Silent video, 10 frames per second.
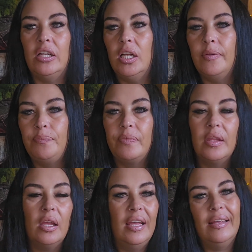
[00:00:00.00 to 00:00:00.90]
to
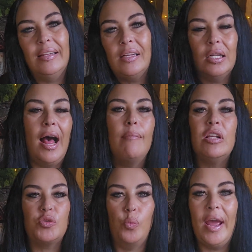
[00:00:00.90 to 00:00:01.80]
climb
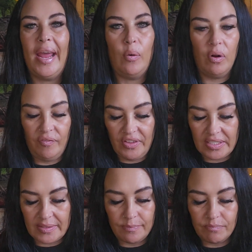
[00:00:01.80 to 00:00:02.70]
its way out of
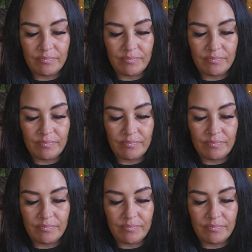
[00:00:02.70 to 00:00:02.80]
this,